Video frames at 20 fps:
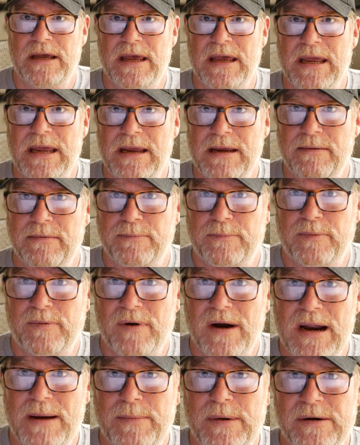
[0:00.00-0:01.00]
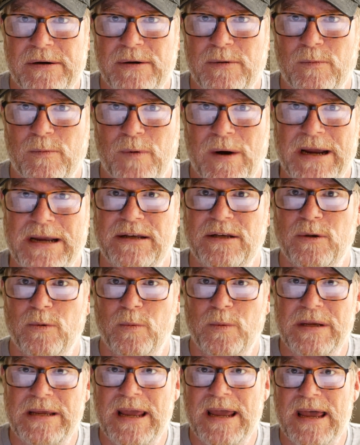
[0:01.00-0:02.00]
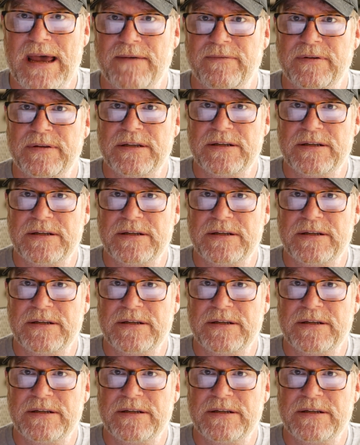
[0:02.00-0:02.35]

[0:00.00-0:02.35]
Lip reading: a primary right that we have.